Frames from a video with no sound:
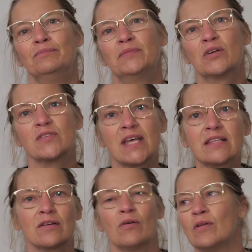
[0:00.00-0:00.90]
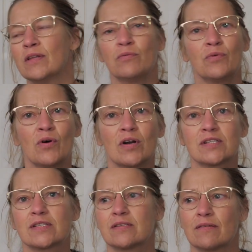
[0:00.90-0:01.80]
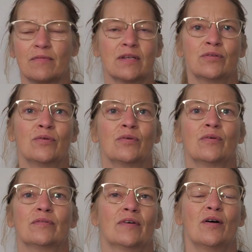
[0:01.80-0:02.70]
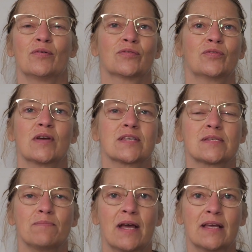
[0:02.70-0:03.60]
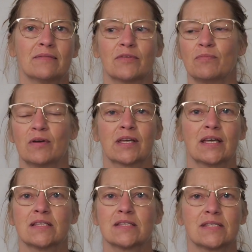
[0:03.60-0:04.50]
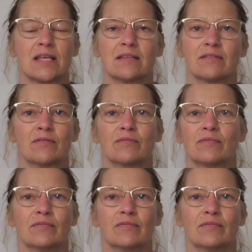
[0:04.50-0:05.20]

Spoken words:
because that's all the words when you, how to explain to my kids, and to,